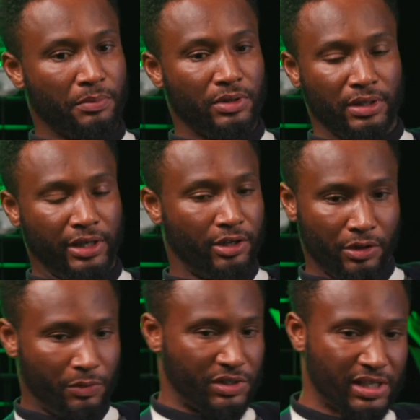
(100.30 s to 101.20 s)

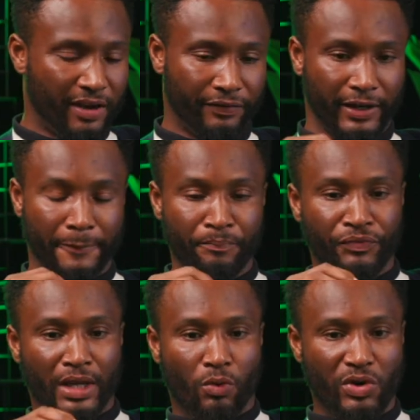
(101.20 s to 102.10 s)
it was nothing.
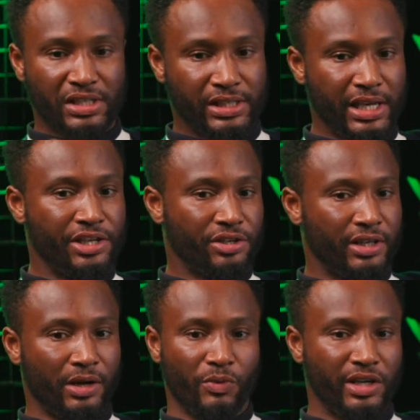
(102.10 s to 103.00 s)
We see each
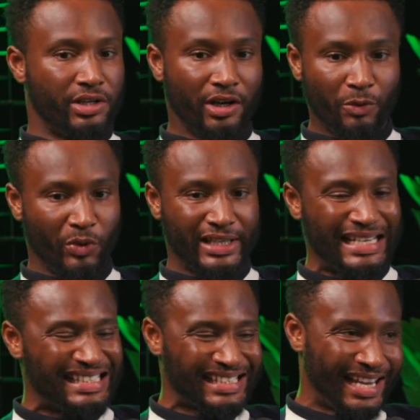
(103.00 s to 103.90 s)
other, we
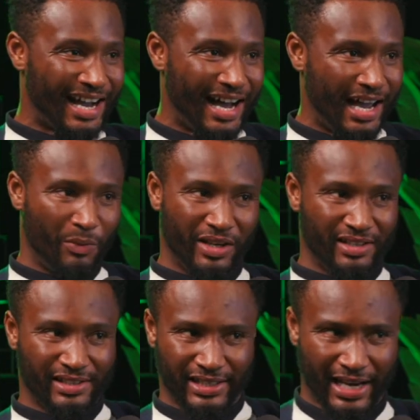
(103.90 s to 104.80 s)
didn't say hi. We
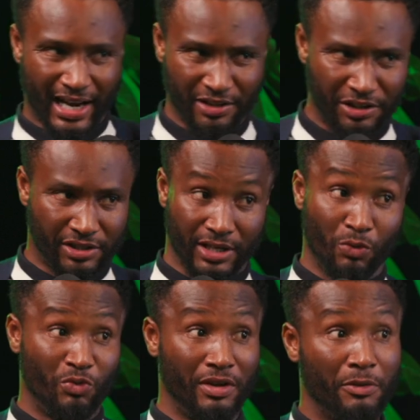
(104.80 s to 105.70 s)
didn't say hi to each other.
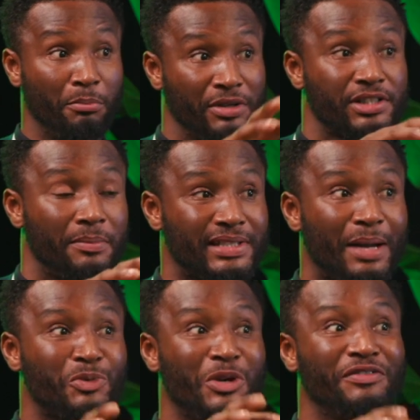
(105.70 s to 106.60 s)

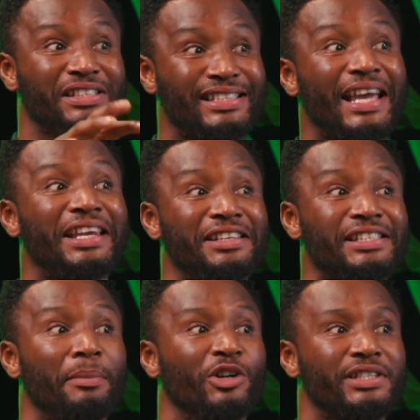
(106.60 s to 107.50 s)
Sometimes we even stayed in the
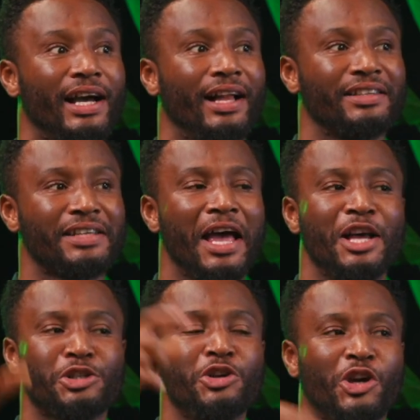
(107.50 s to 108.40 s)
same hotels.
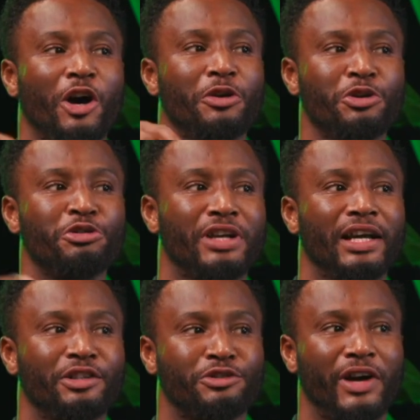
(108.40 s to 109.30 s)
So you
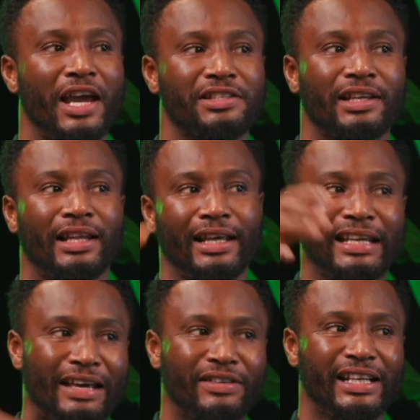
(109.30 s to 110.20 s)
get dressed
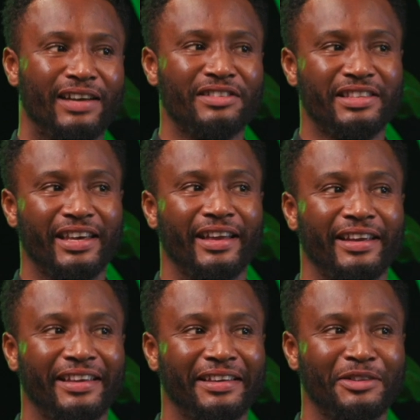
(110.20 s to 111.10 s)
11,
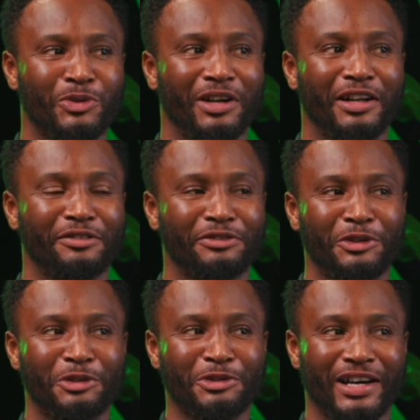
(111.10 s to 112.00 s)
11:30, 12,
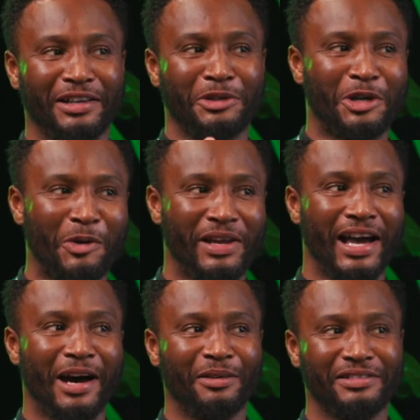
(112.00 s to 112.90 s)
you going
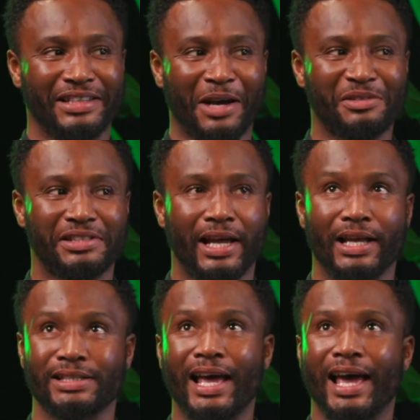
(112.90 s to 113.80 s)
out
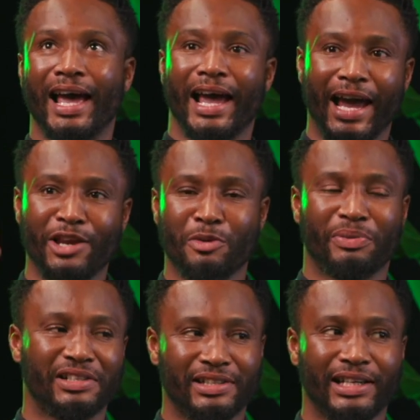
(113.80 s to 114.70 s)
downstairs and you
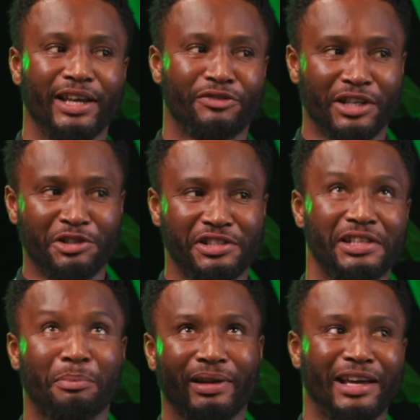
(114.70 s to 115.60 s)
press the lift and you see
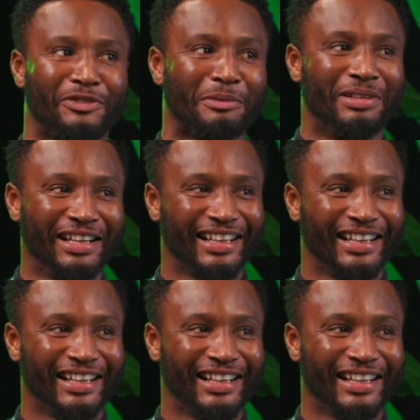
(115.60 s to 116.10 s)
a player from